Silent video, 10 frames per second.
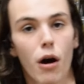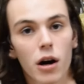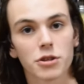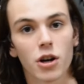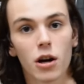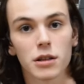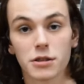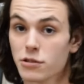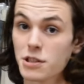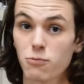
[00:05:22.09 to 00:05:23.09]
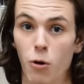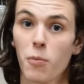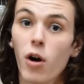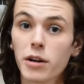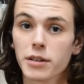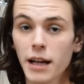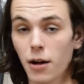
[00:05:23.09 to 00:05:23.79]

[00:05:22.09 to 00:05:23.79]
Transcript: hot chocolate or just warm water to